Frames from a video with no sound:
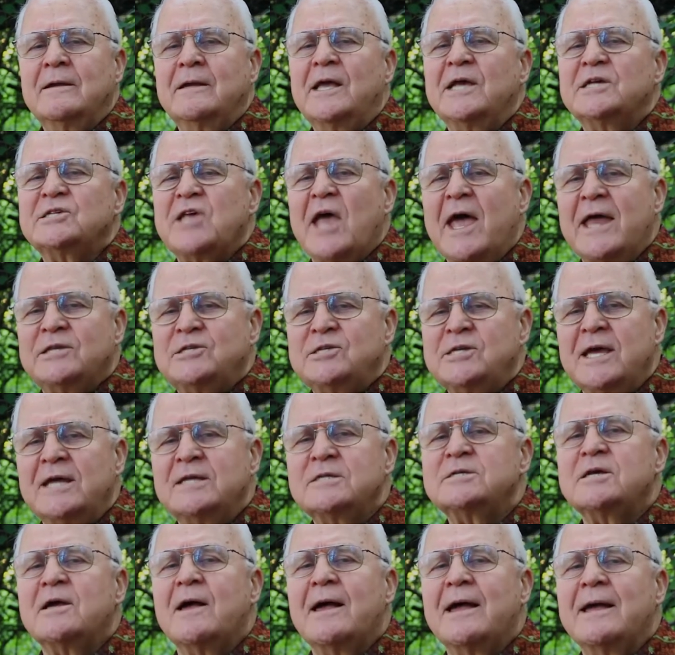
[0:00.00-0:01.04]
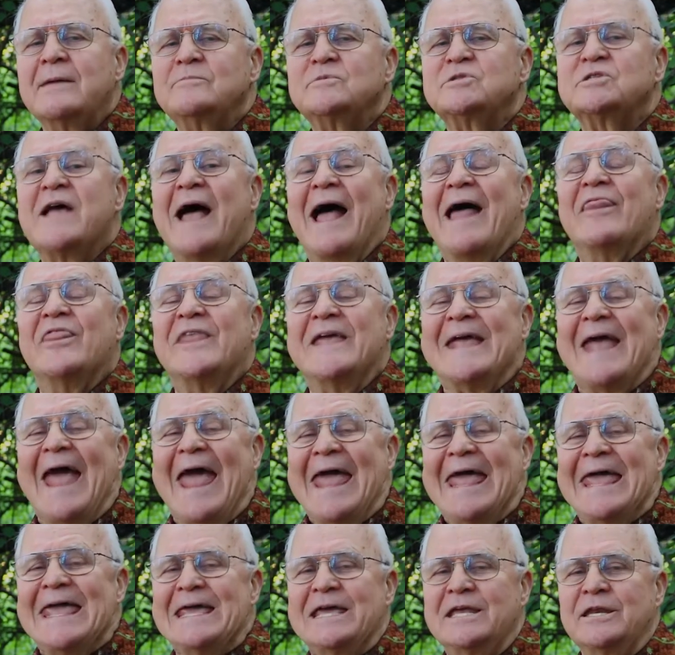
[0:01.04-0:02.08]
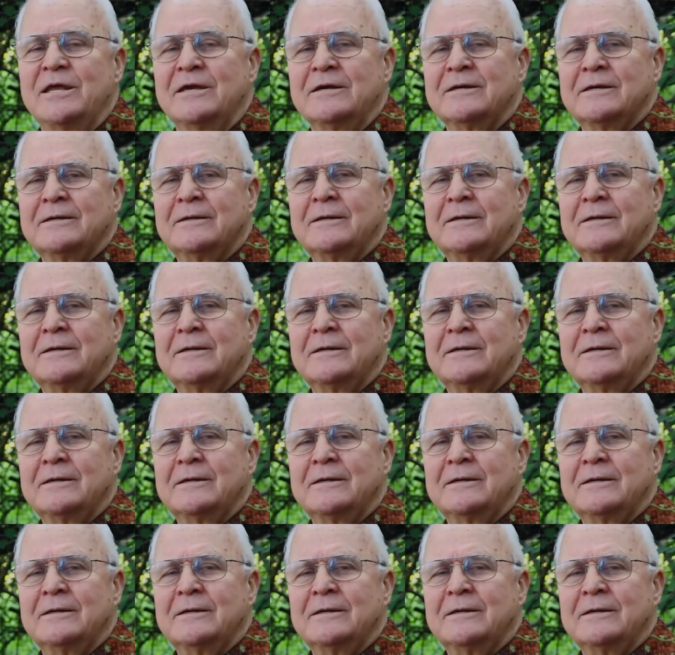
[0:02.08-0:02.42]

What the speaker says: has had 10 times the aid